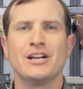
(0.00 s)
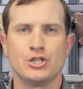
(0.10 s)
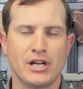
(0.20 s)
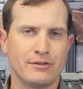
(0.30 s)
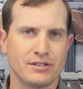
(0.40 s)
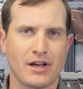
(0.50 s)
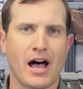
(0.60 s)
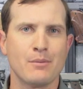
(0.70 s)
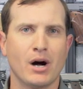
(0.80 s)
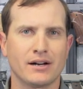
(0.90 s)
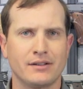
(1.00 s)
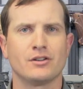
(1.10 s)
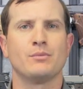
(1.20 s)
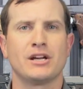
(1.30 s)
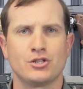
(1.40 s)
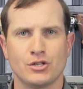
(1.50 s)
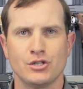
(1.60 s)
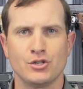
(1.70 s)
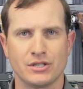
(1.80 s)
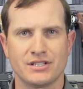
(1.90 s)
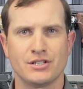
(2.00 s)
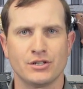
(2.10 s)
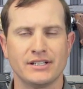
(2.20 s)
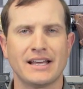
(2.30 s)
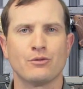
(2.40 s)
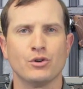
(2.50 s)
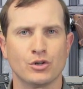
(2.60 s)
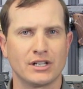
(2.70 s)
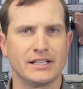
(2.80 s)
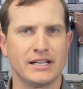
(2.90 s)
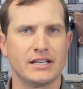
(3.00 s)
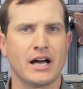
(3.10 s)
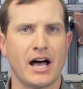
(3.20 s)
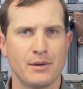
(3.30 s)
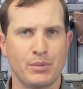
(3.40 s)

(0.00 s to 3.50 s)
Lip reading: generous eye box here to make sure that you can still get that real clean eye